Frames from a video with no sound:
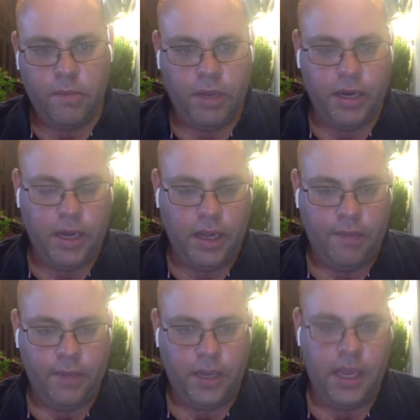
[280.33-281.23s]
But
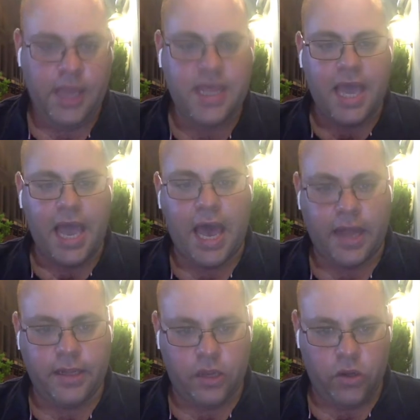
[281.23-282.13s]
in the
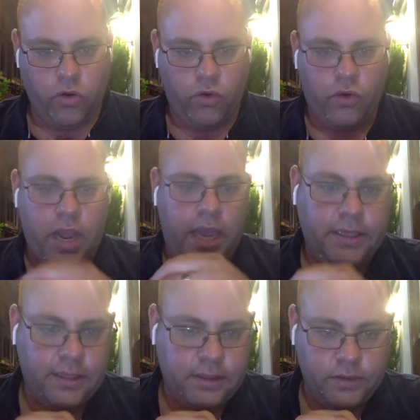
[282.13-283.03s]
ad that you create,
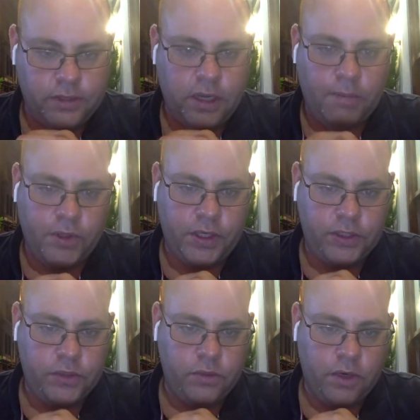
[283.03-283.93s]
there's a couple
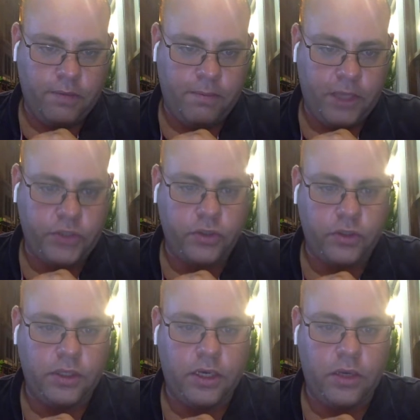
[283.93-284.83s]
things you want to make
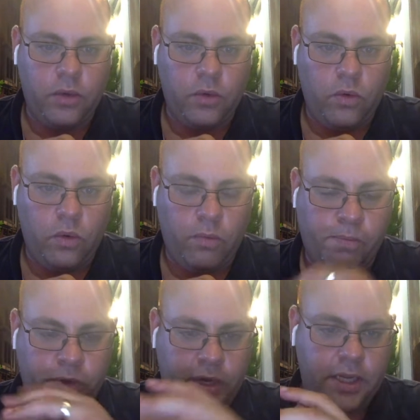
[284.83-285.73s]
sure that you
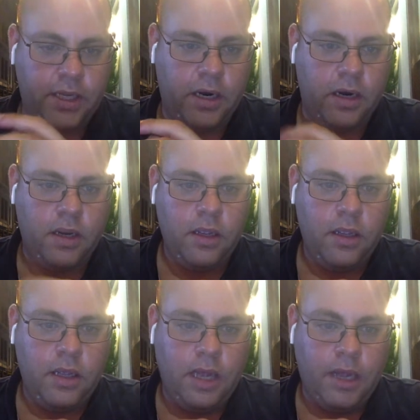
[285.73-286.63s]
put in there
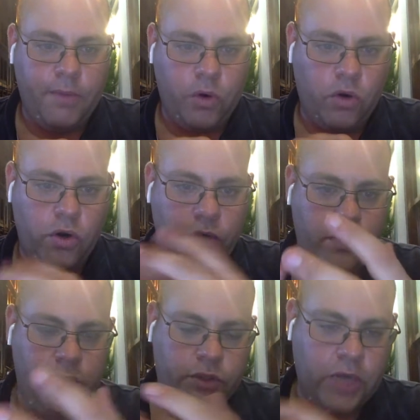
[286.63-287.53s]
in order
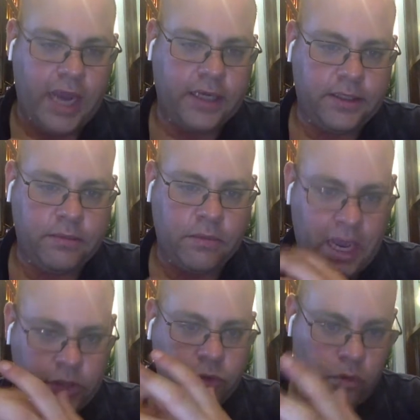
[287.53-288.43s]
to attract
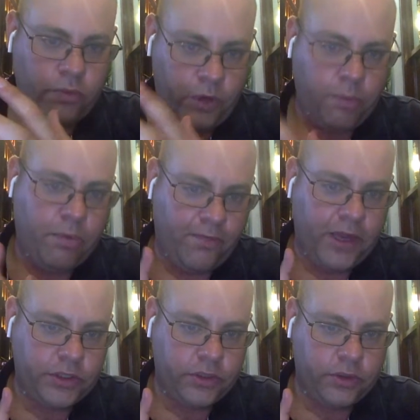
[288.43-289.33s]
actual real
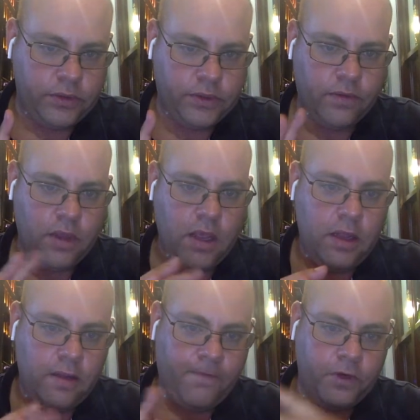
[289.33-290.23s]
professionals.
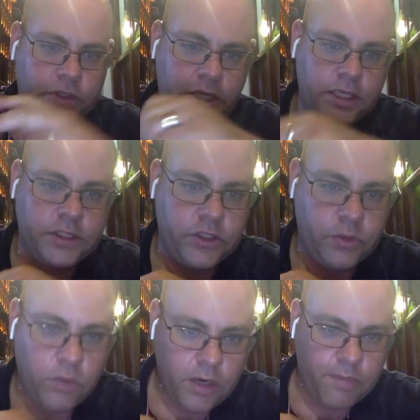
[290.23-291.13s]
The first thing is
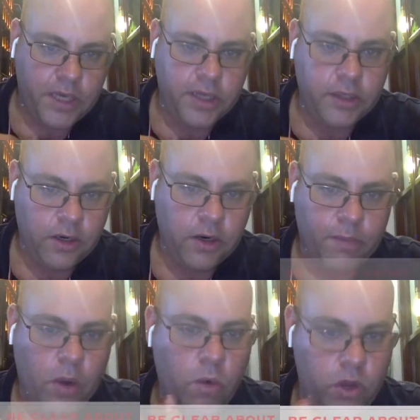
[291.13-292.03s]
you want to be clear
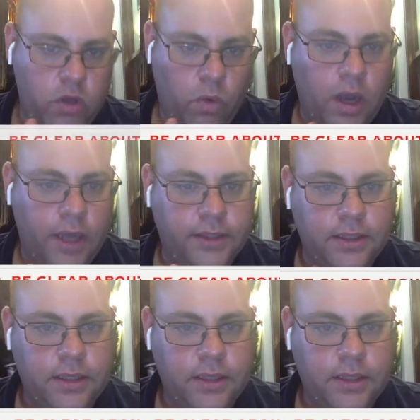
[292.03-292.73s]
about what you want.